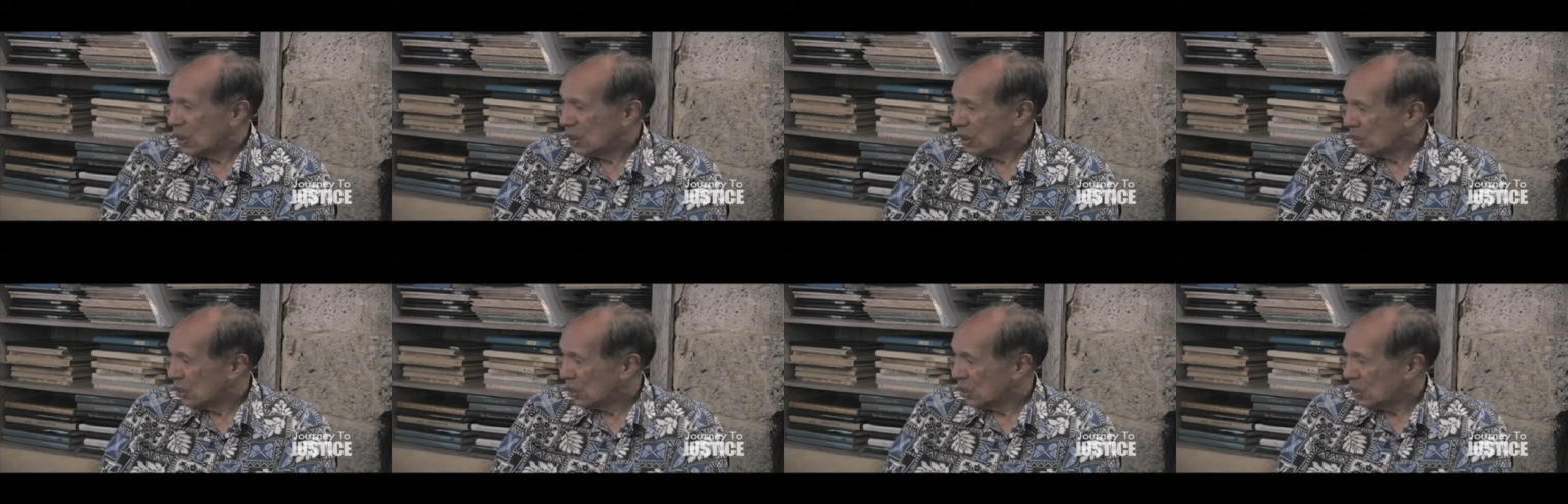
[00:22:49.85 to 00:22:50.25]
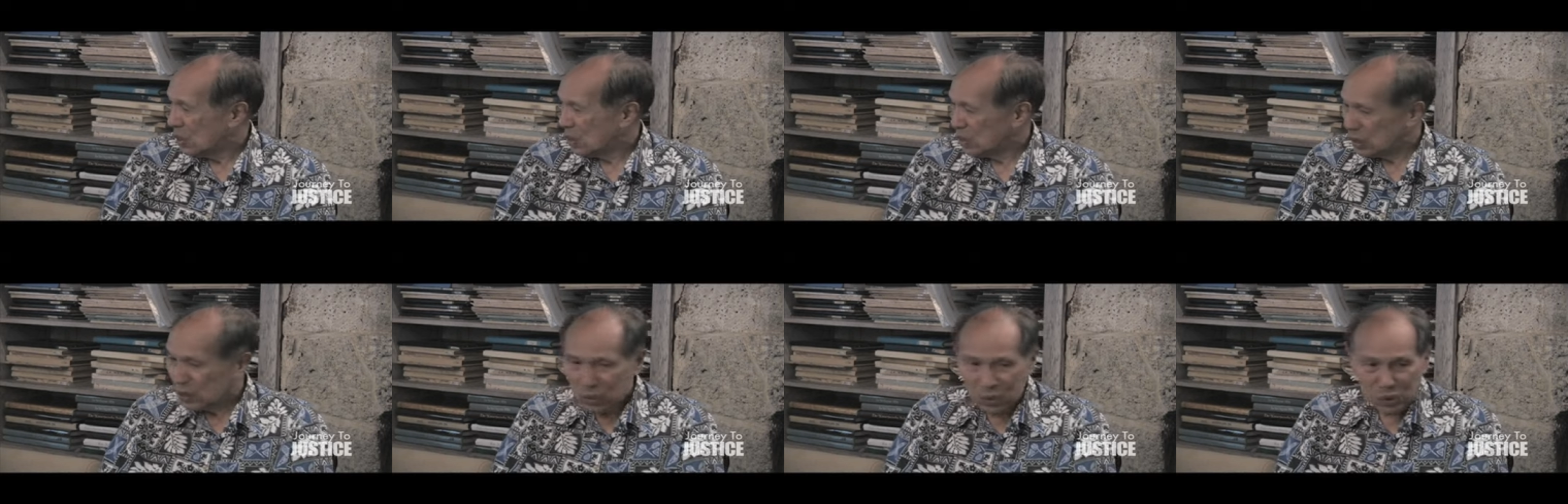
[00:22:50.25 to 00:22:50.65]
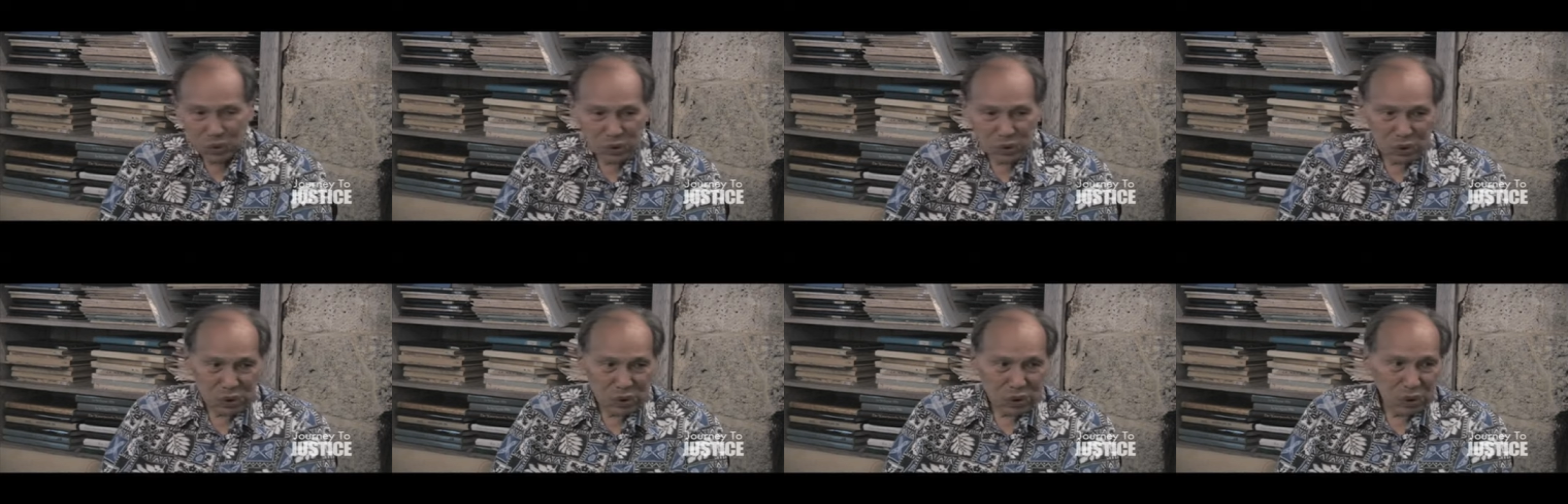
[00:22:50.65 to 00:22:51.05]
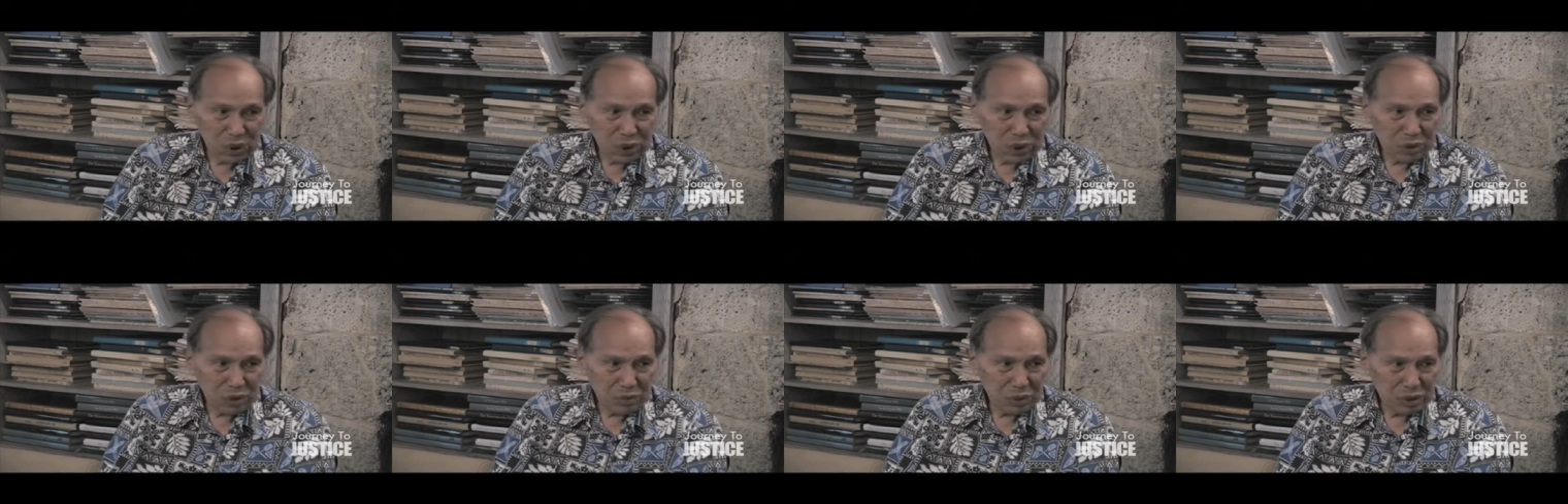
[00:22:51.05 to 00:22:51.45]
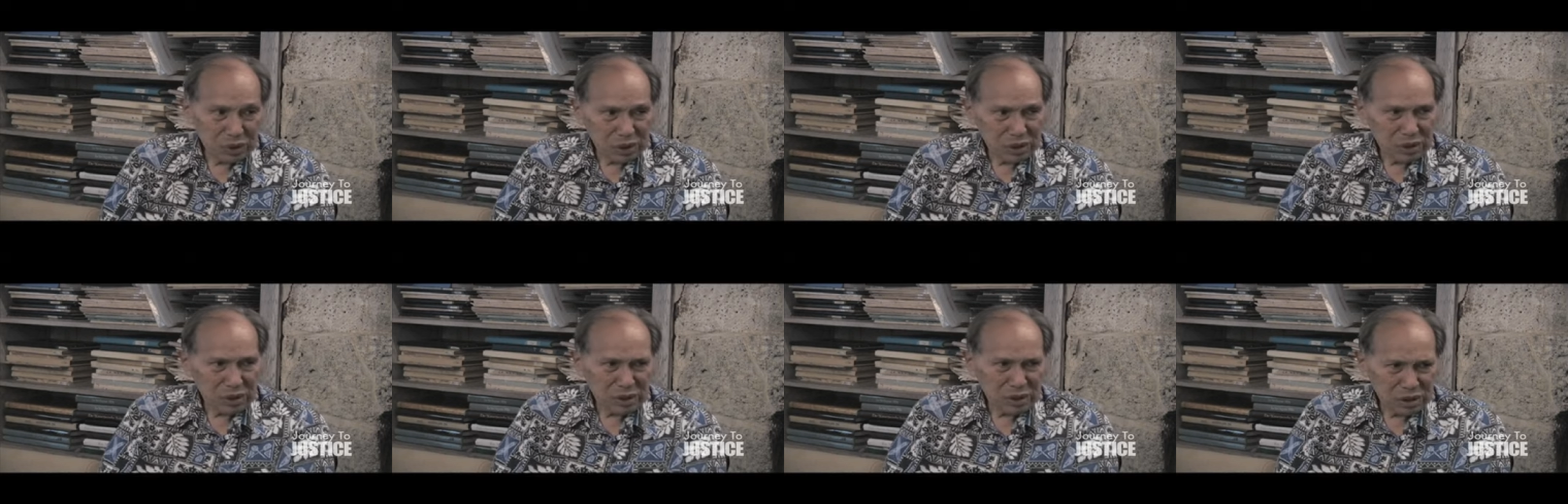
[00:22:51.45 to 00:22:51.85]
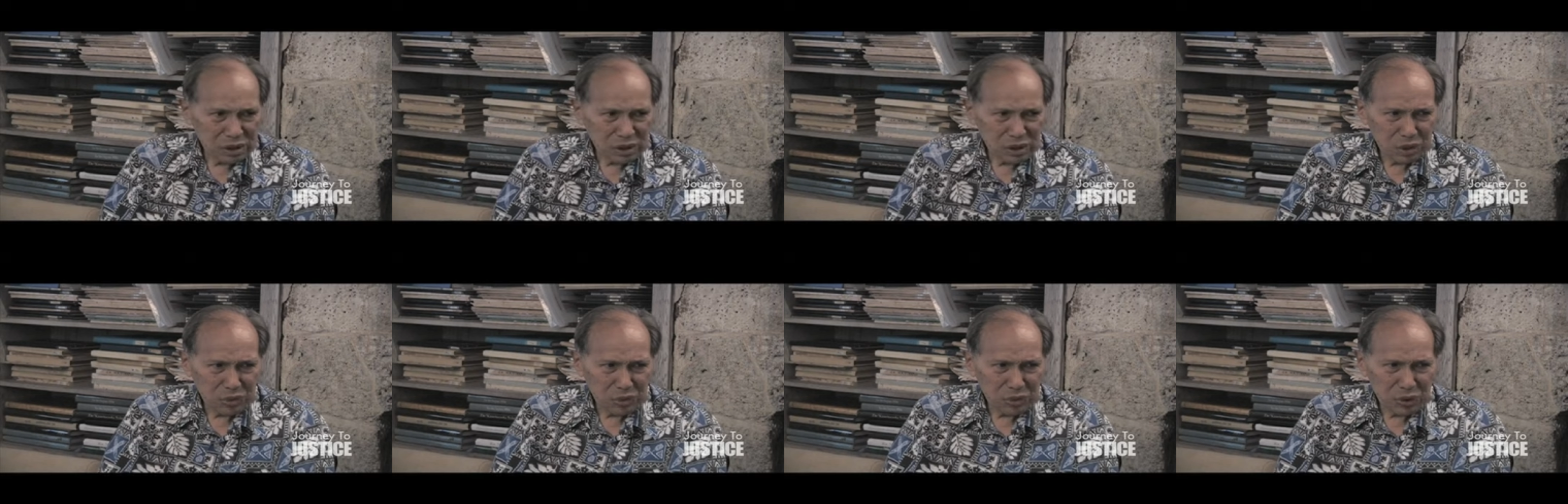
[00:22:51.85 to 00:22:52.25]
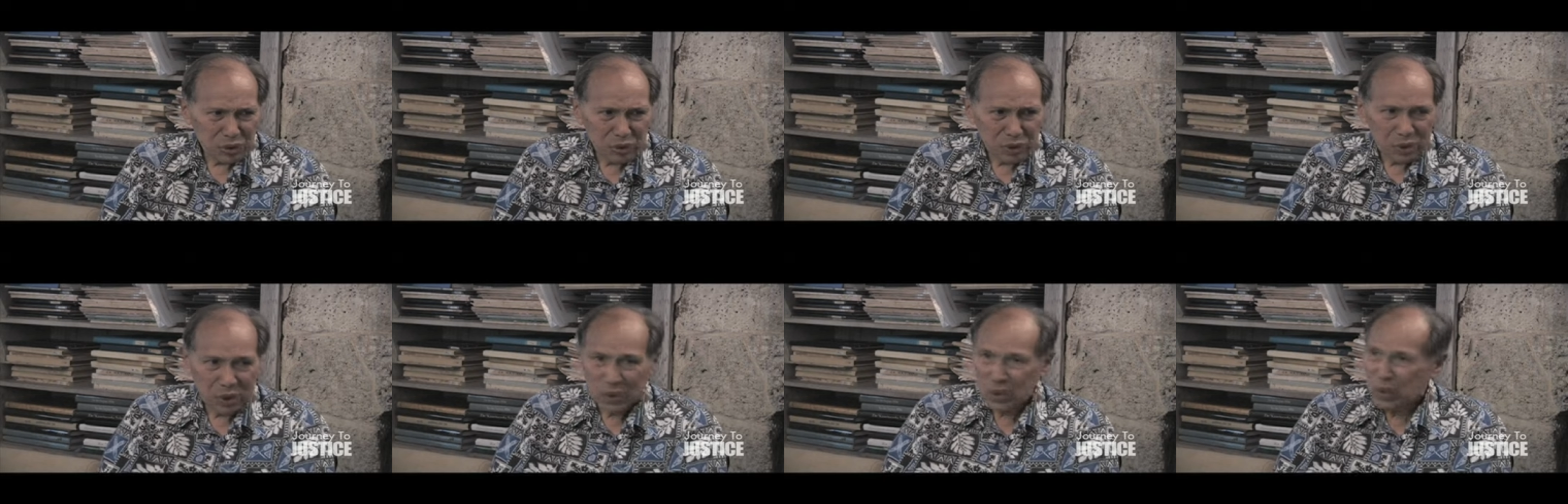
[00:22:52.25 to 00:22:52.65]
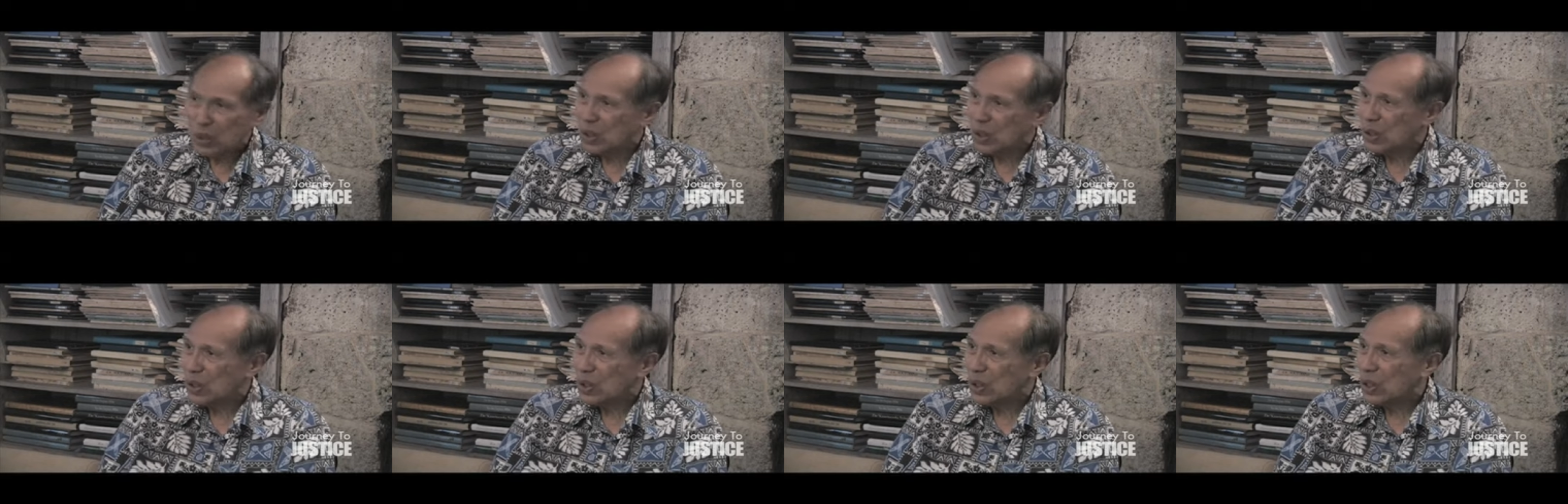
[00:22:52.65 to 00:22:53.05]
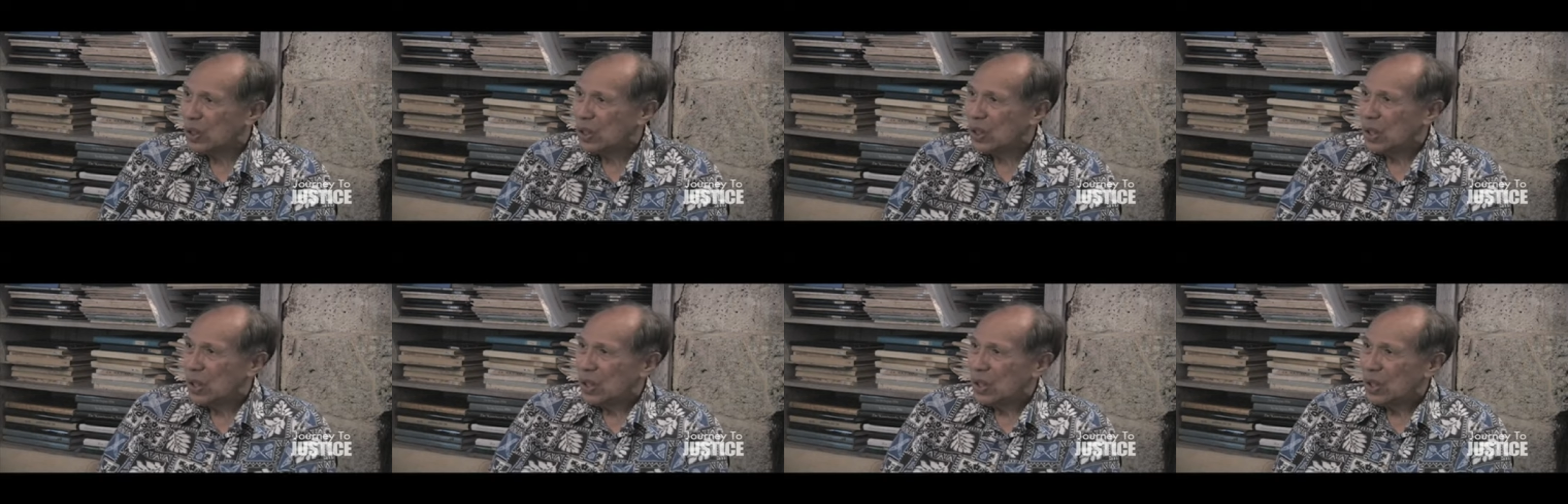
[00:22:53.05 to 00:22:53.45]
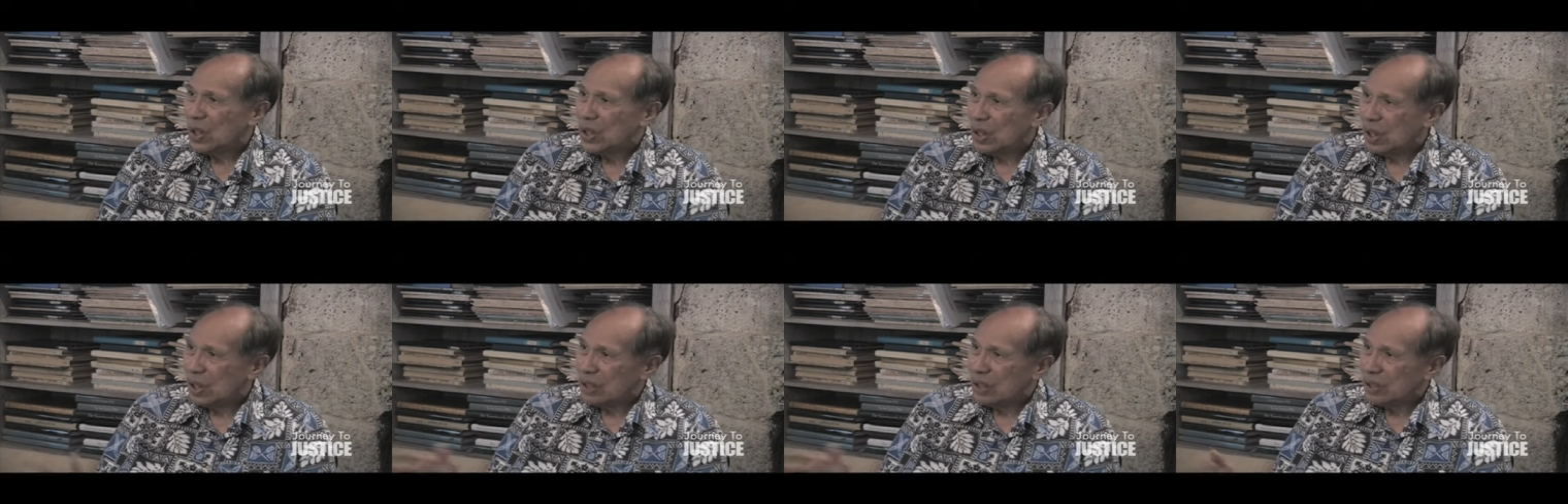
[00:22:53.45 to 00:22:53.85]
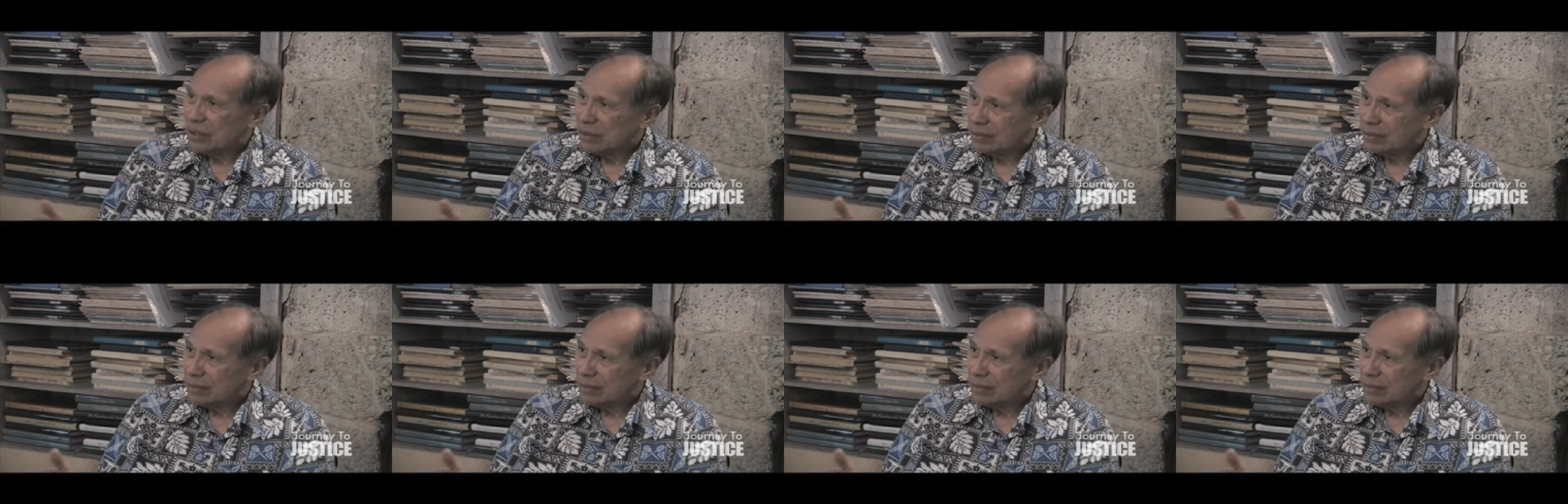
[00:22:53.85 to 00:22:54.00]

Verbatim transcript: So I'll show you a document somewhere right there okay. that